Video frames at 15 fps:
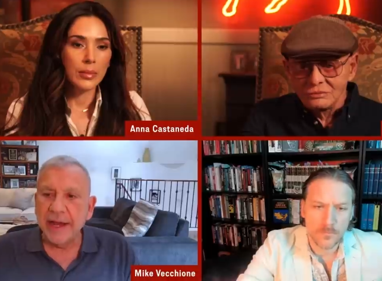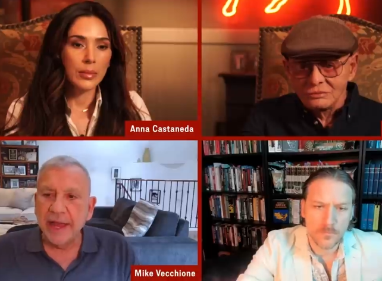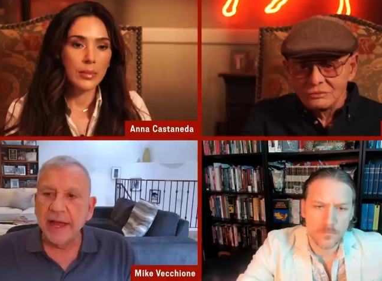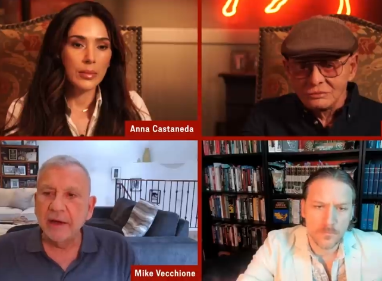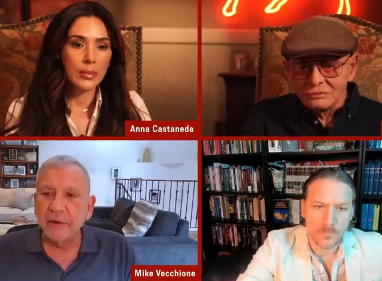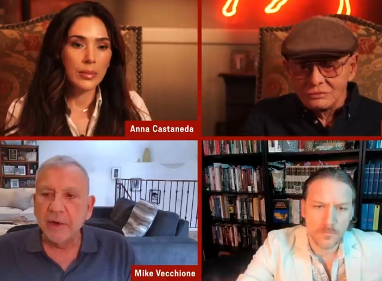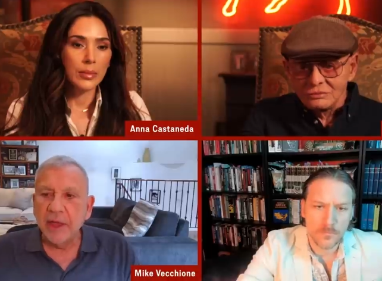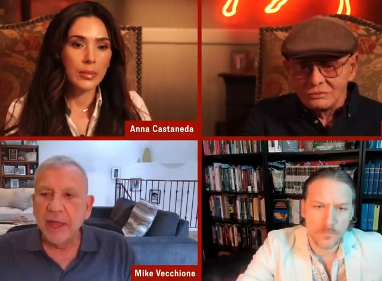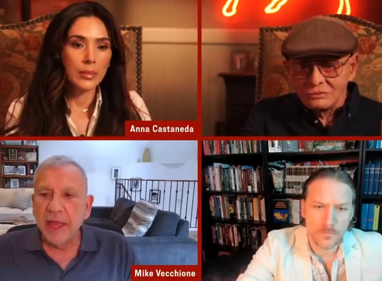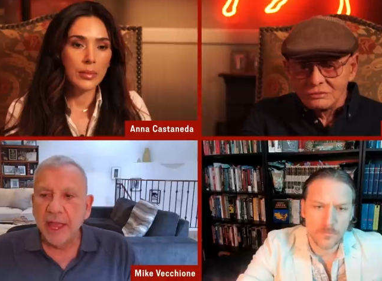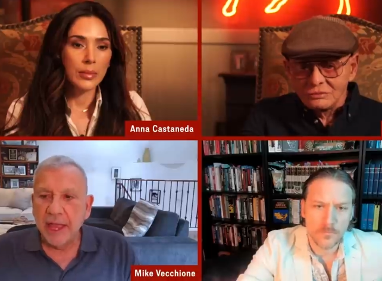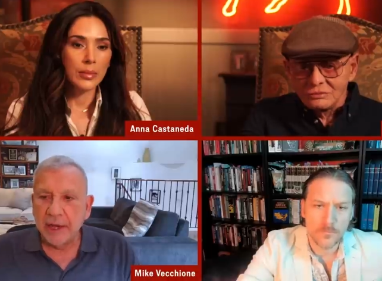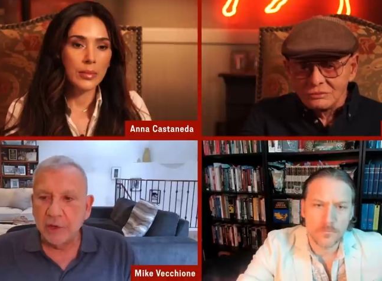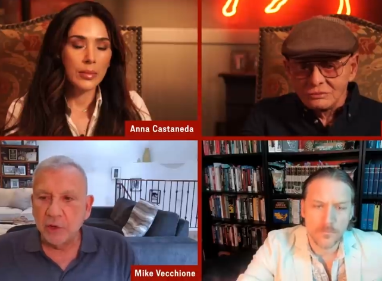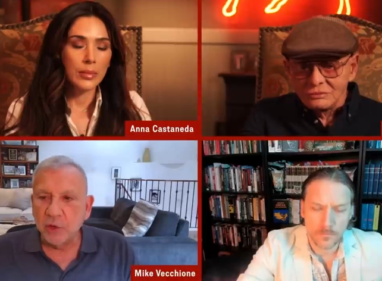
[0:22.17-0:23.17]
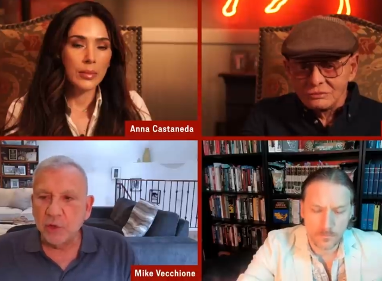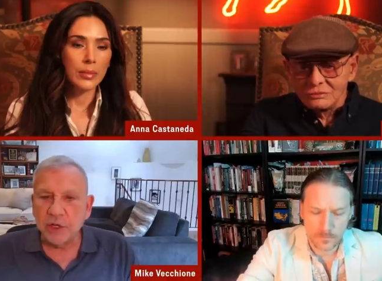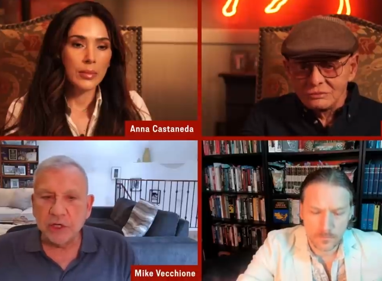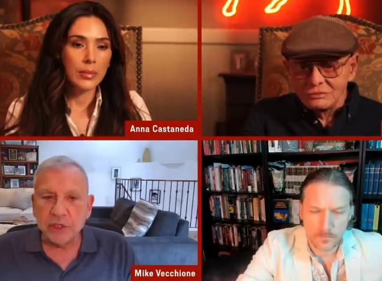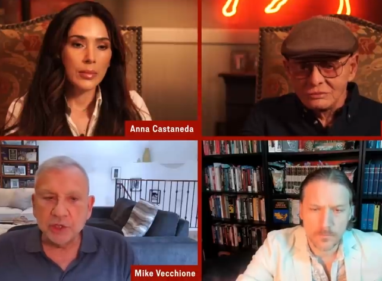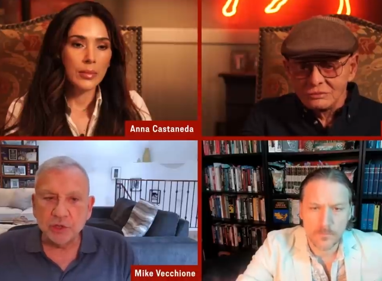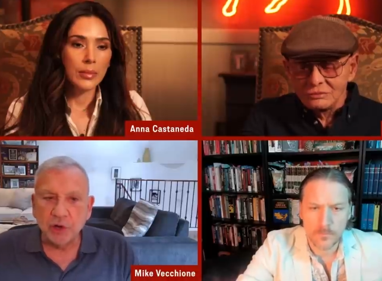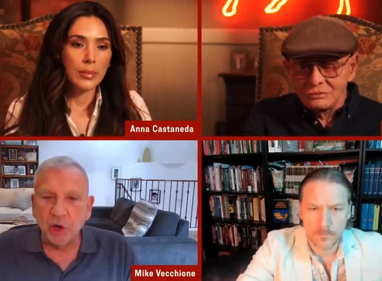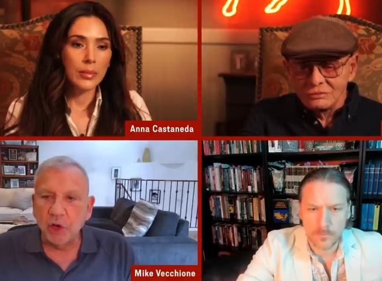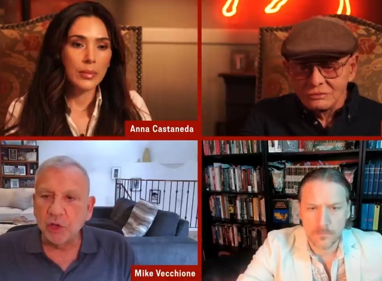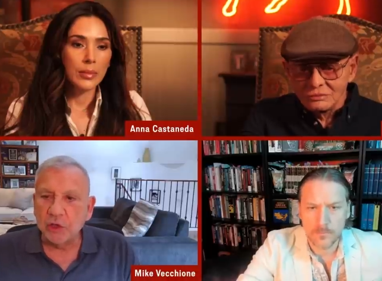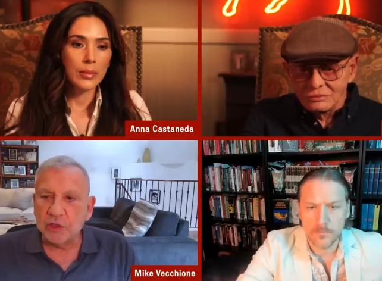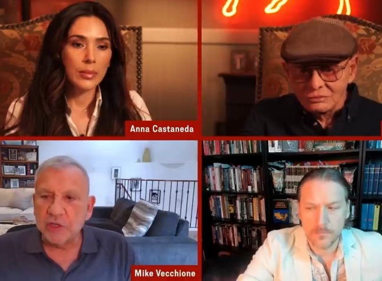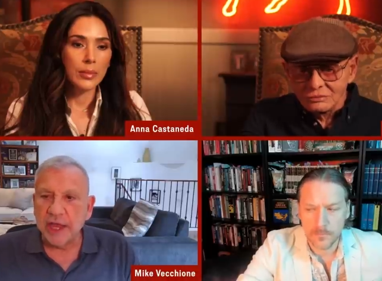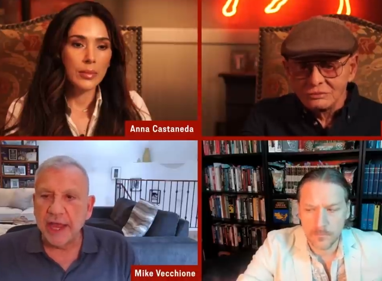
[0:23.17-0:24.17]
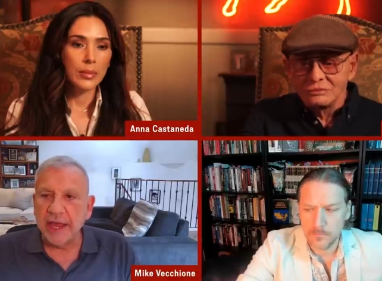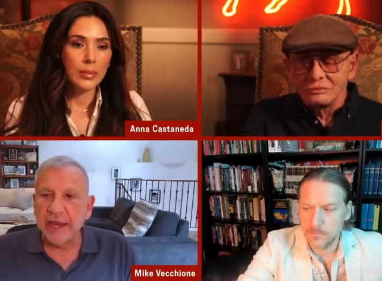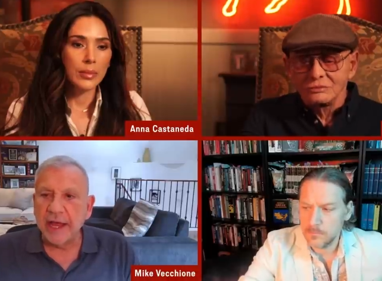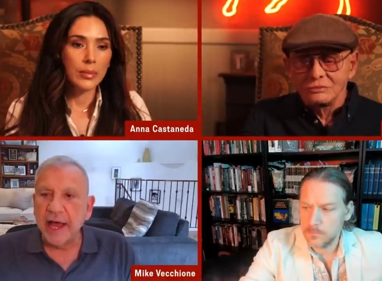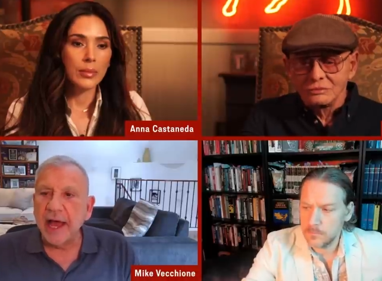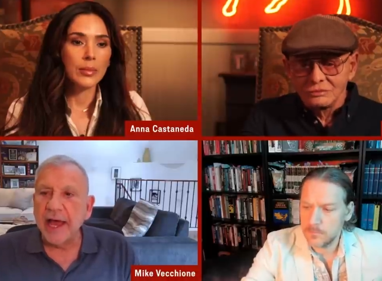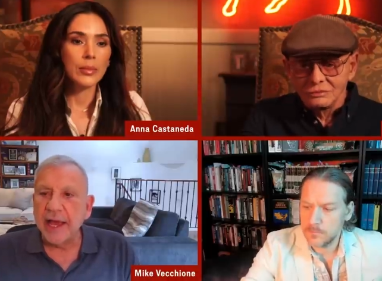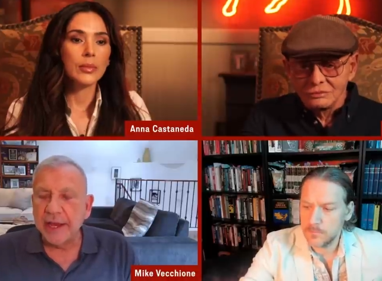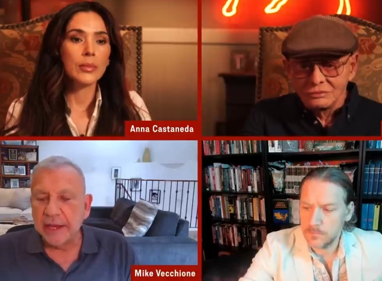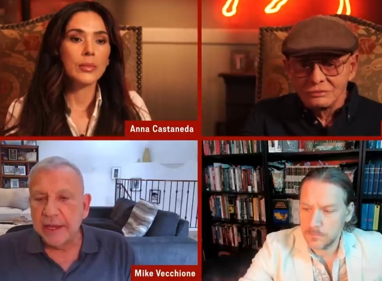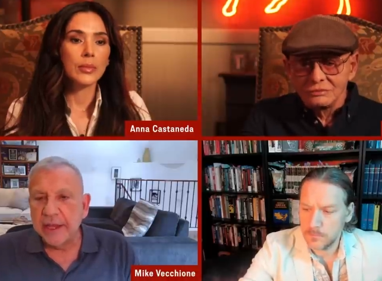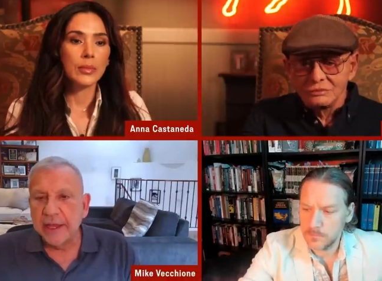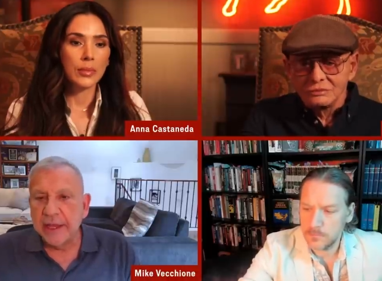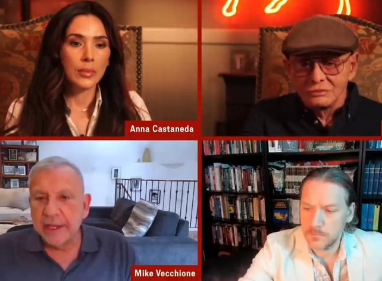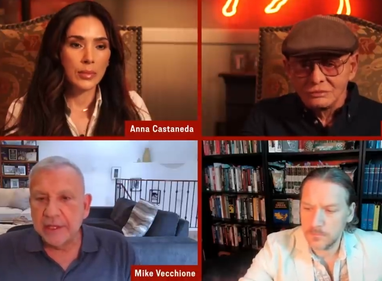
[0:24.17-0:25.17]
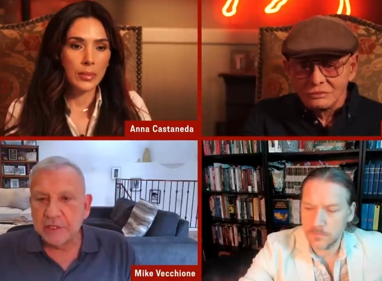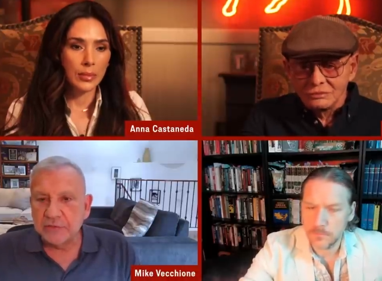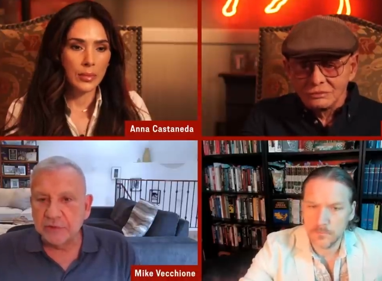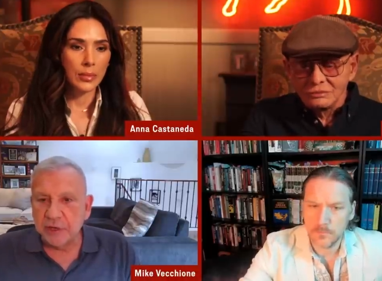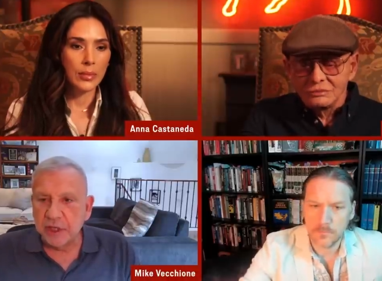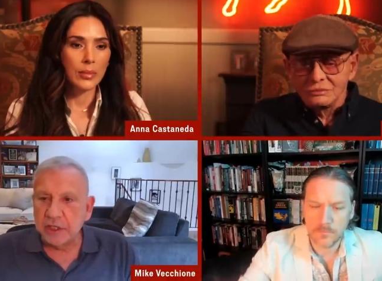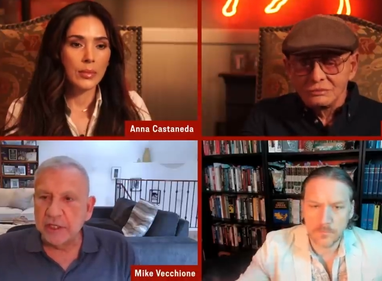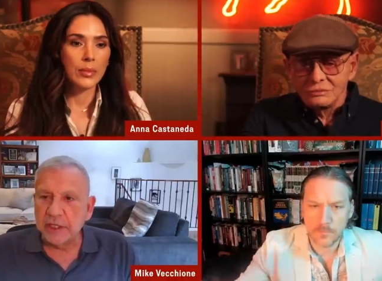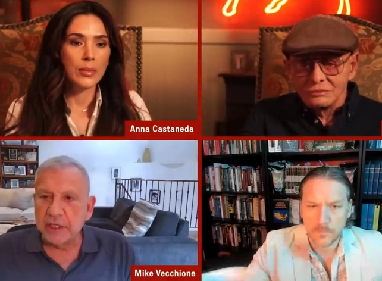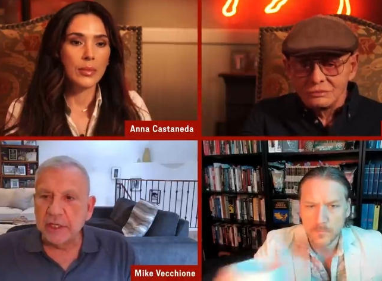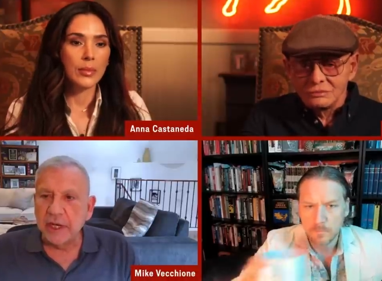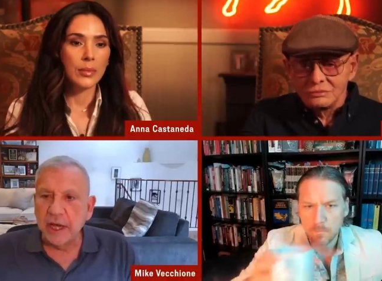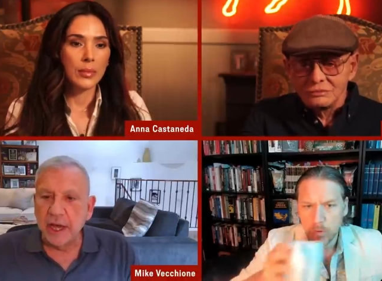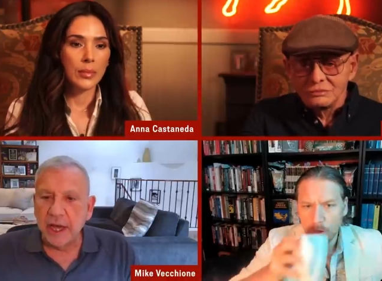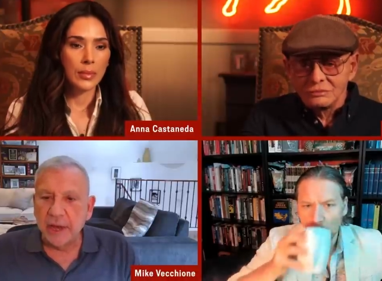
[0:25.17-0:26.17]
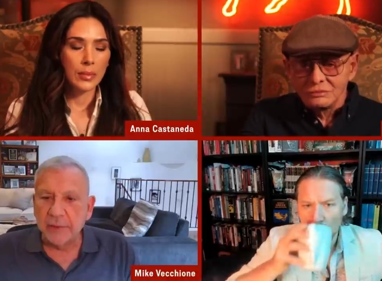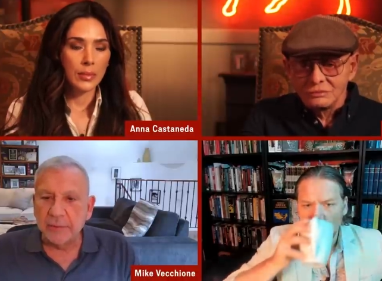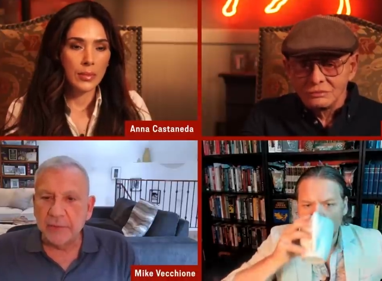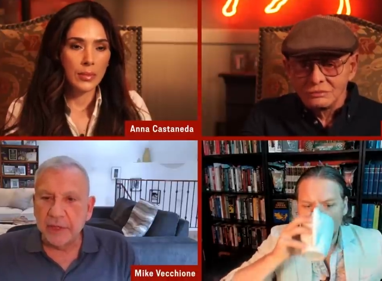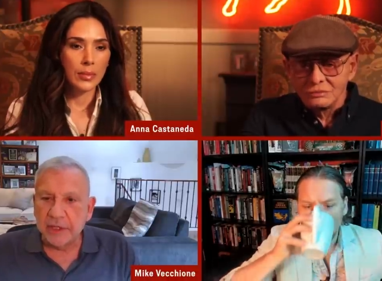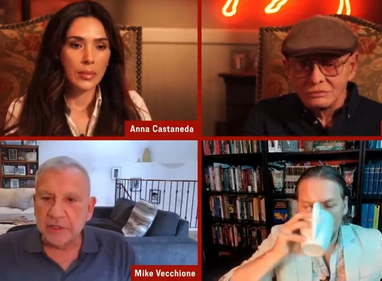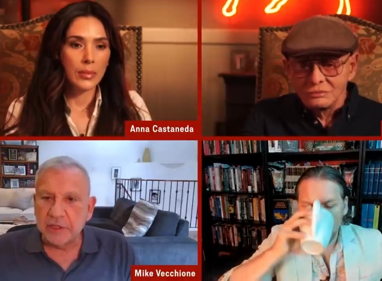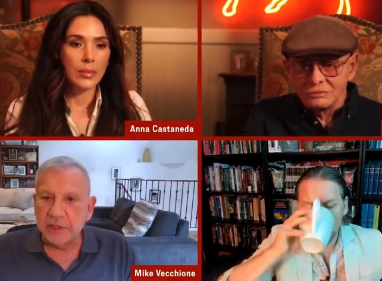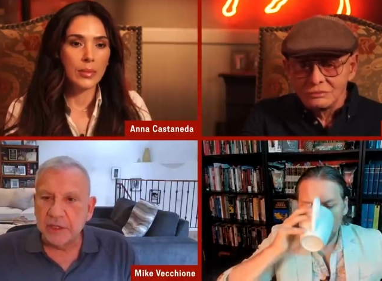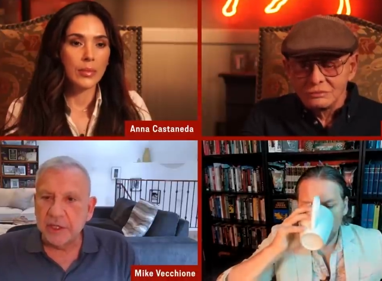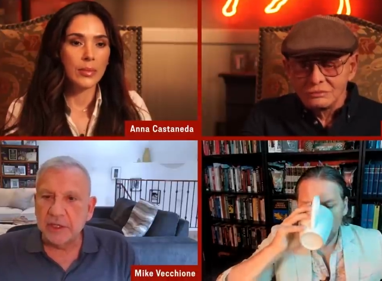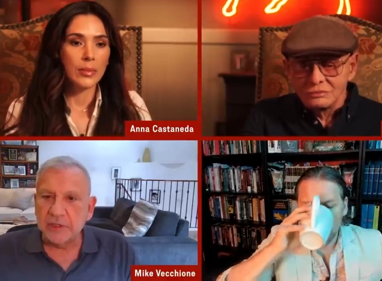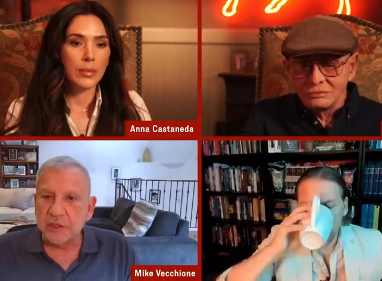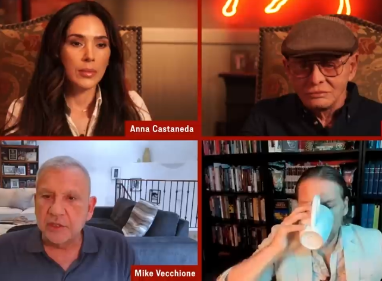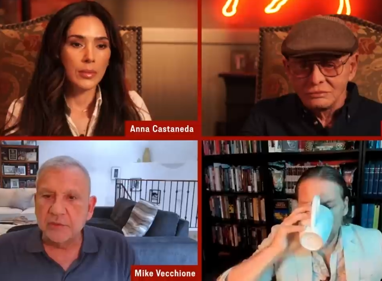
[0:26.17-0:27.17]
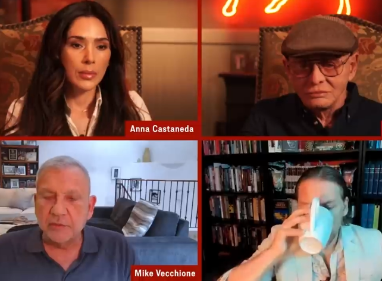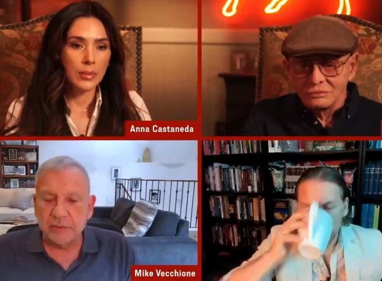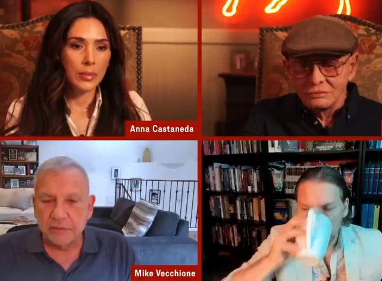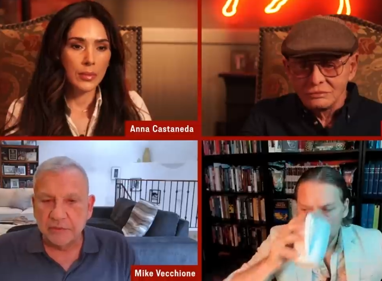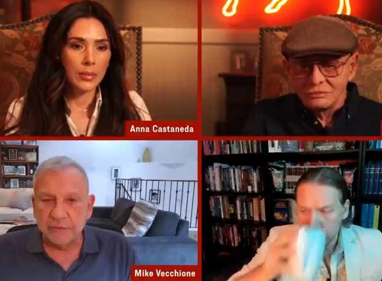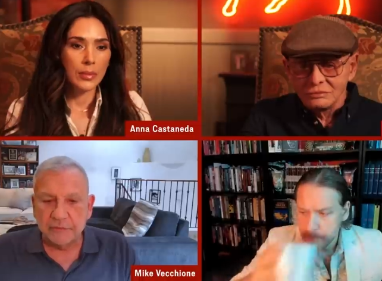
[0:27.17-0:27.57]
Speaker 1: now and who controls AI is really is the